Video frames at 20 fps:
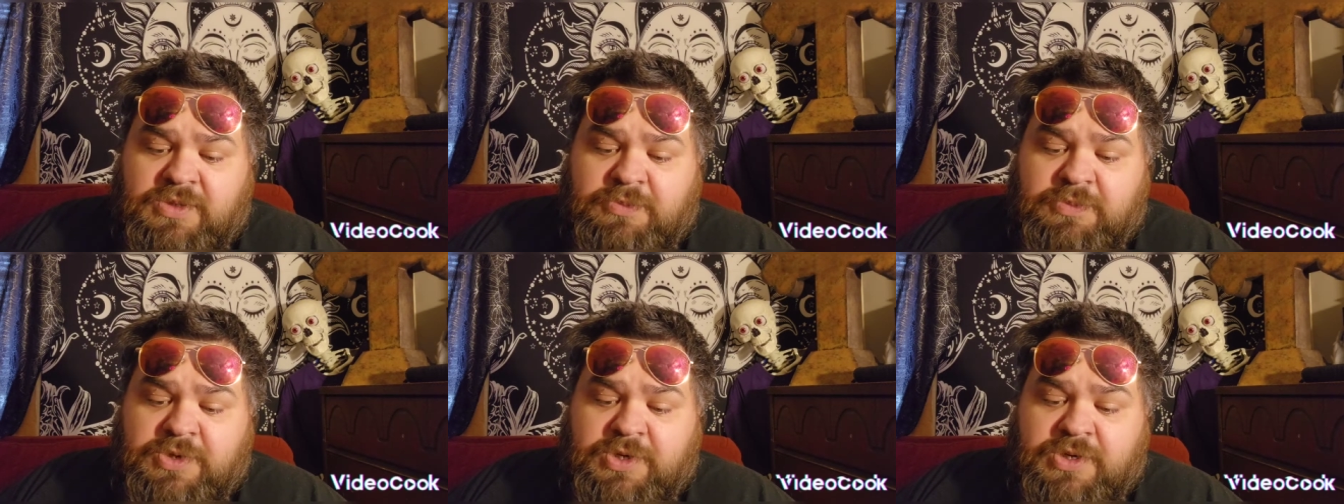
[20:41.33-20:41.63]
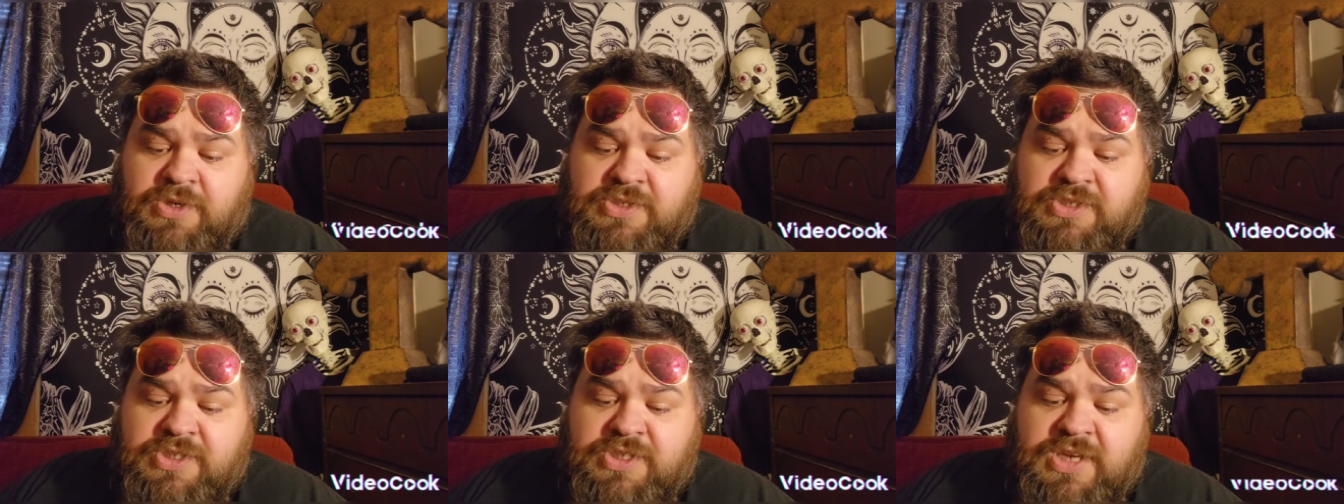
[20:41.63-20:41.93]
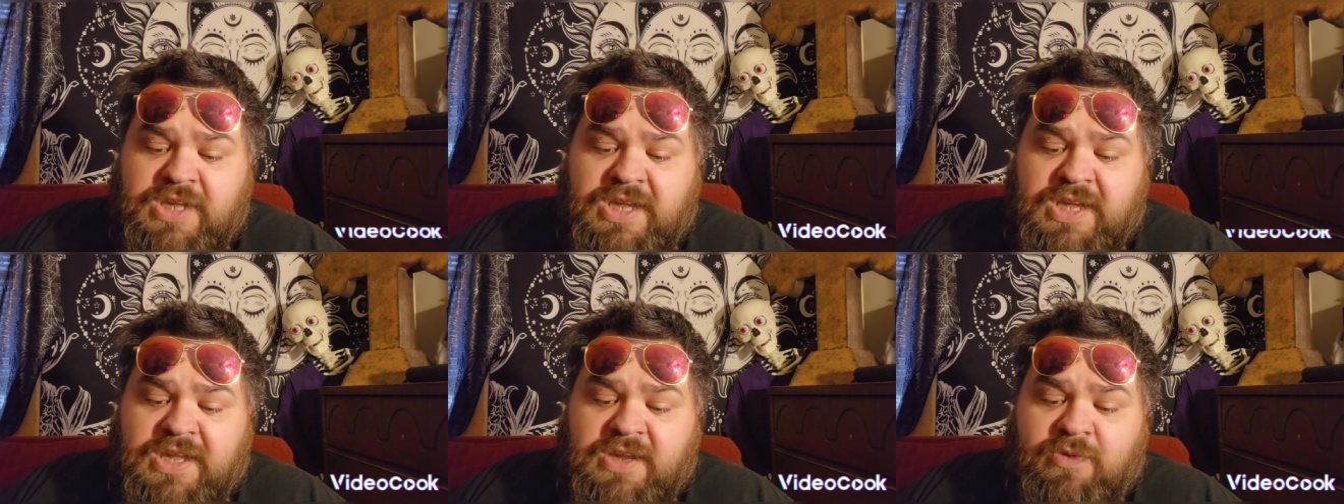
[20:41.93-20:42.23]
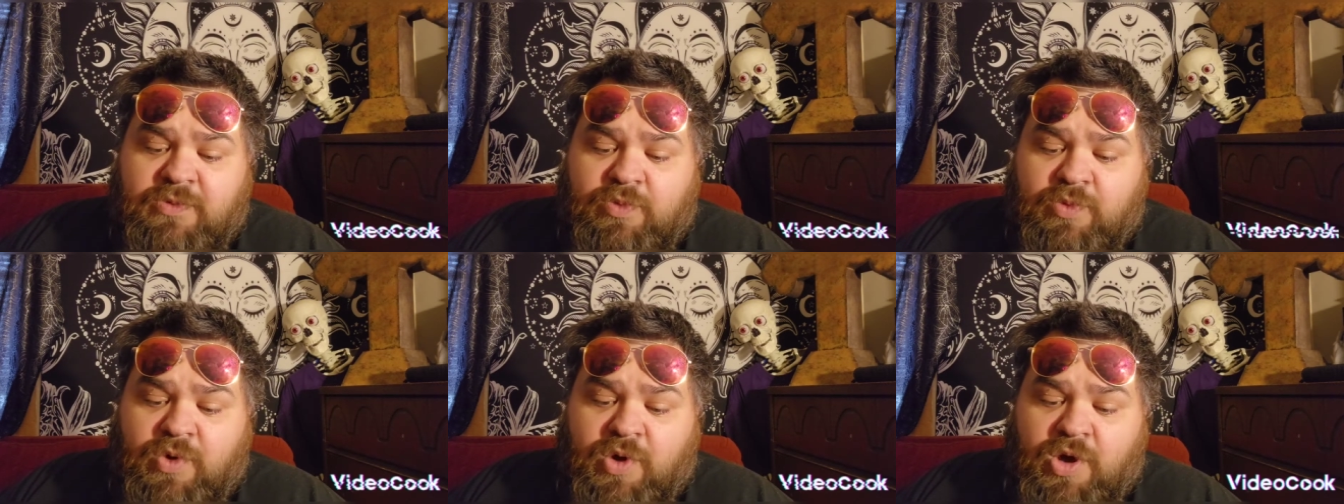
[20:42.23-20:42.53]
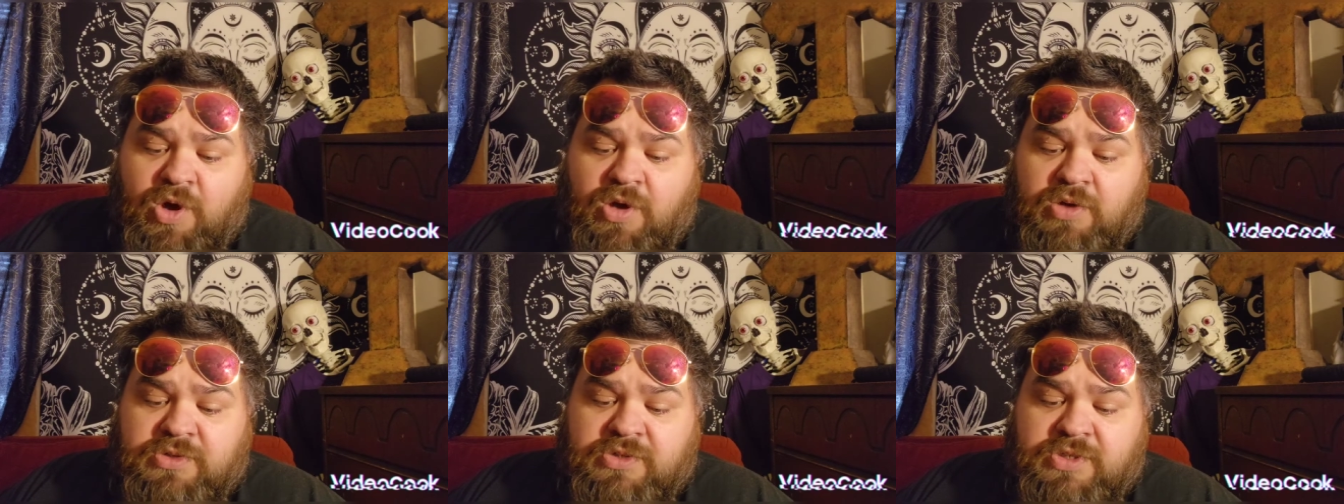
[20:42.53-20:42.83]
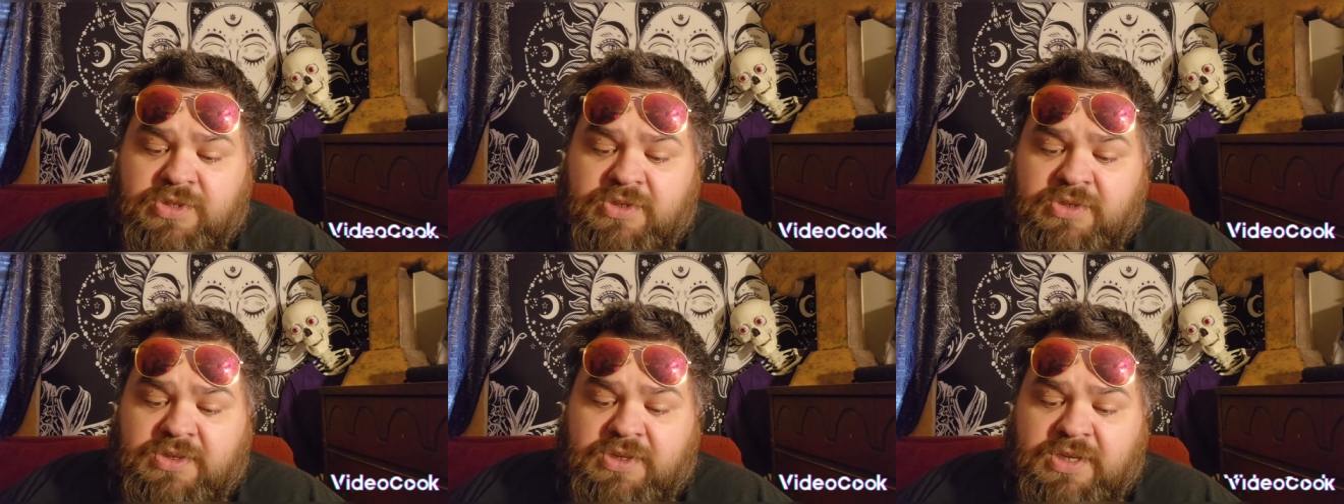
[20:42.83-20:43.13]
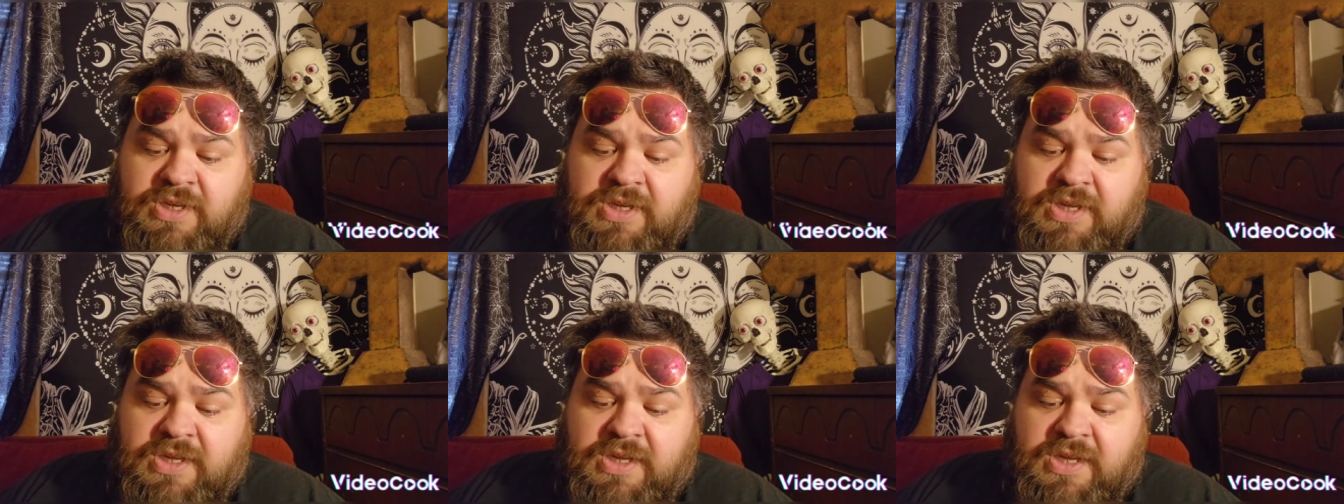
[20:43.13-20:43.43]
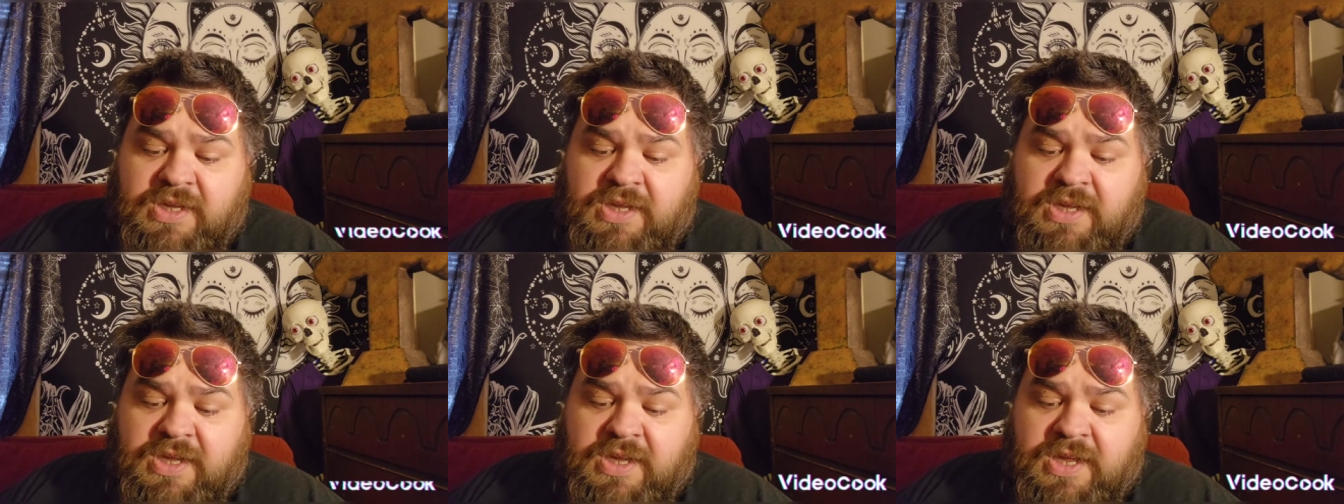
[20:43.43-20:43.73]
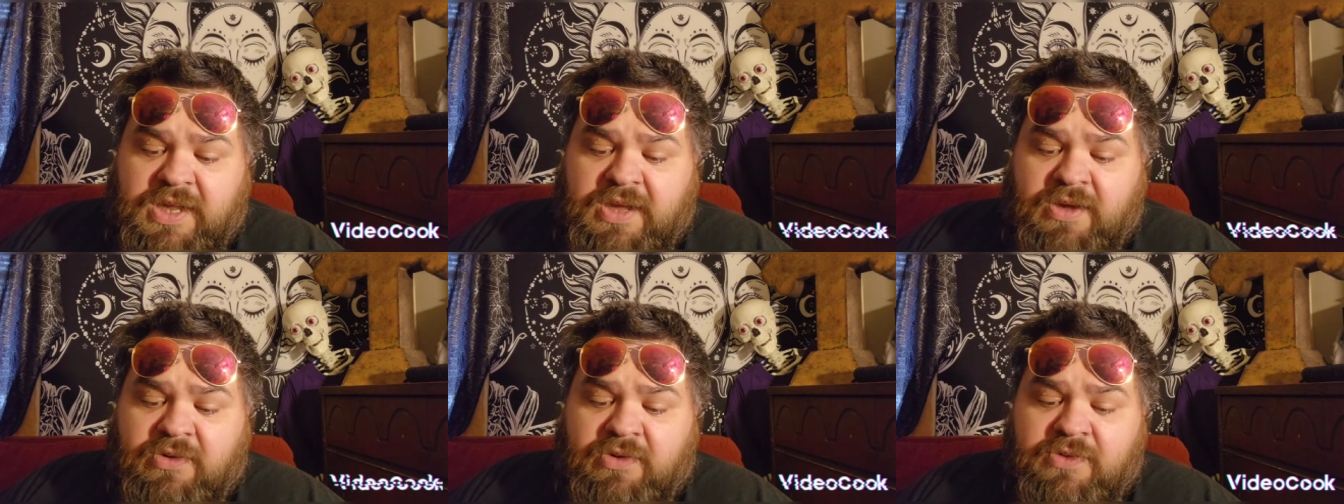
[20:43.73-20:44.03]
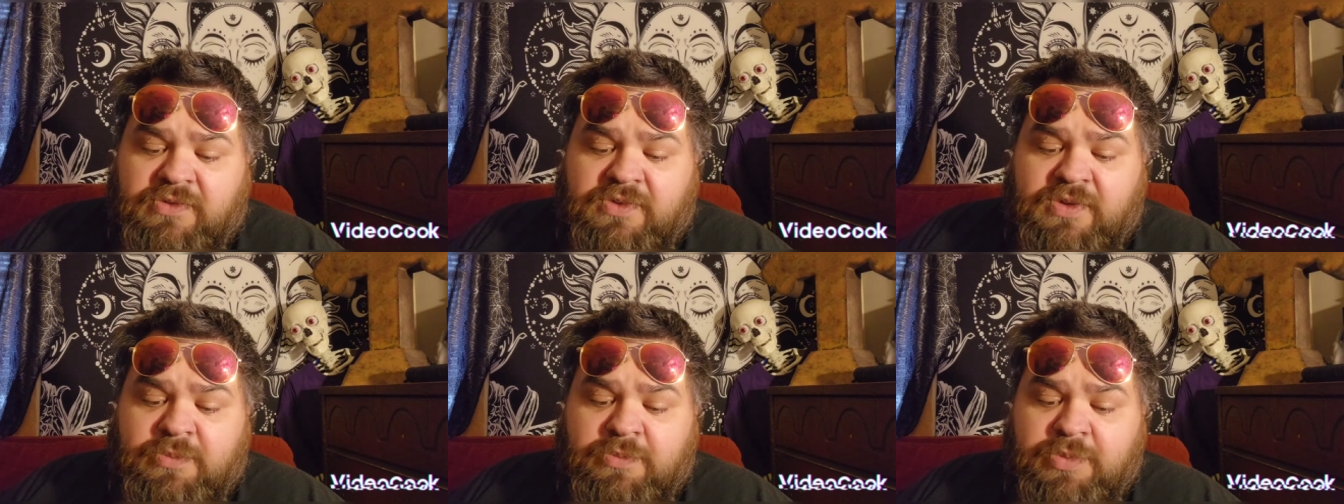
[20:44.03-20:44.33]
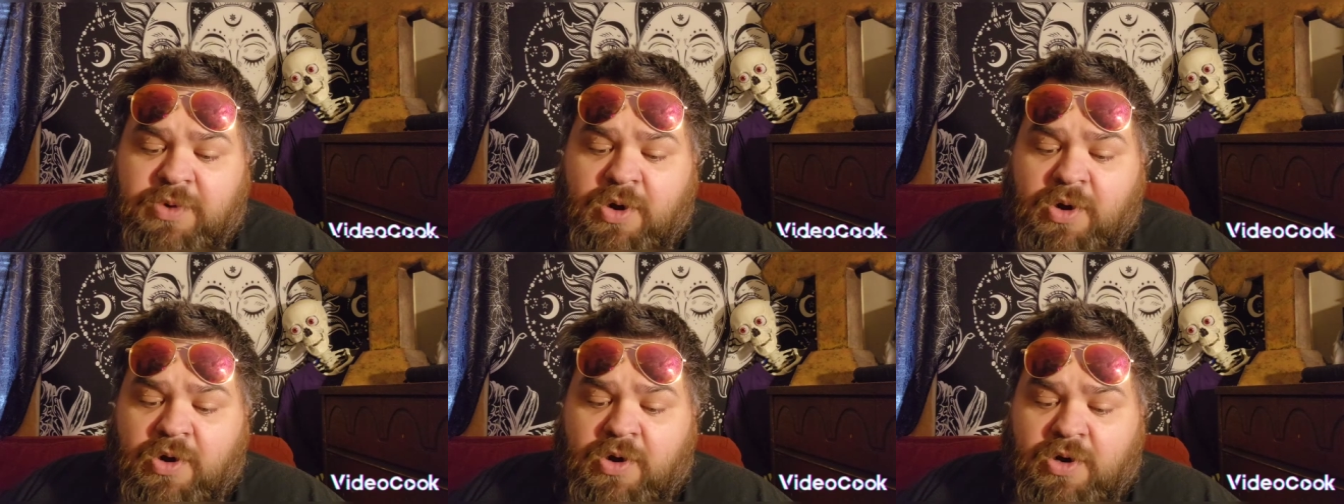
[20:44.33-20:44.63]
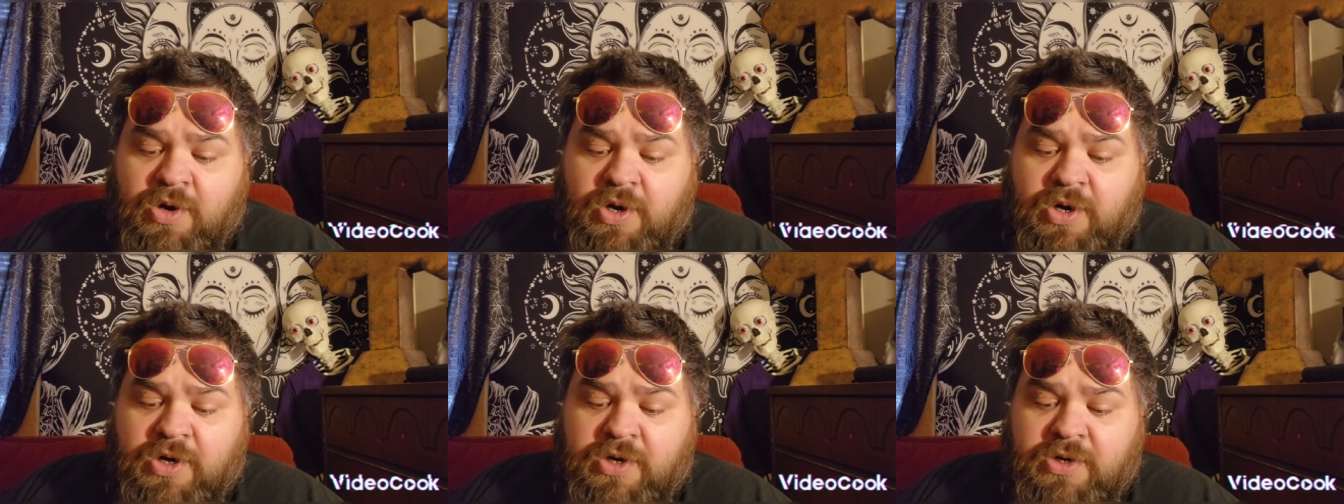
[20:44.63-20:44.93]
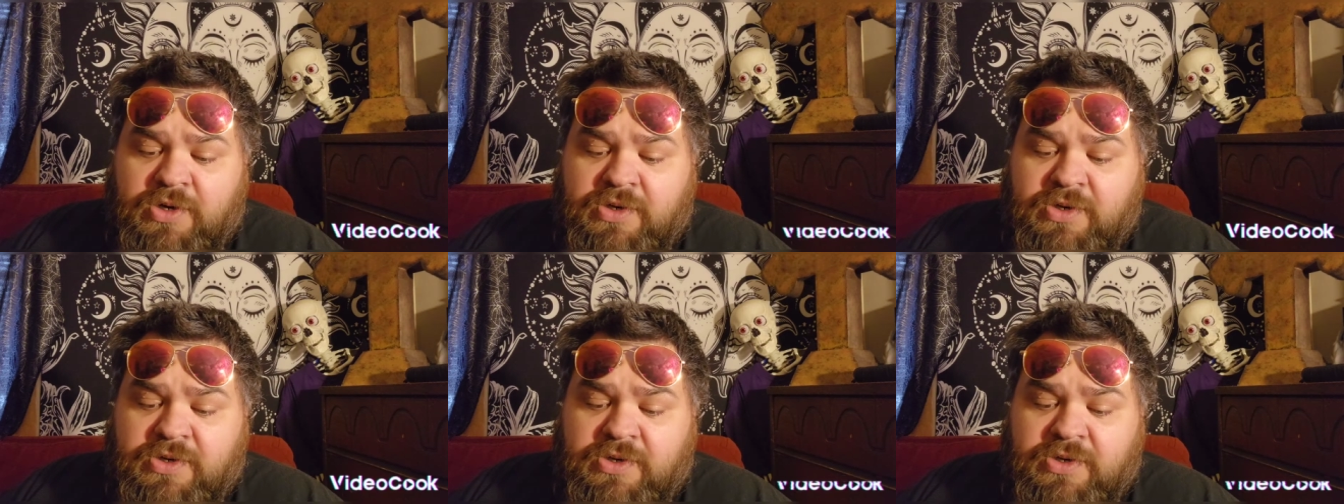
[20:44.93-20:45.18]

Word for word: Pearson had walked out of the bar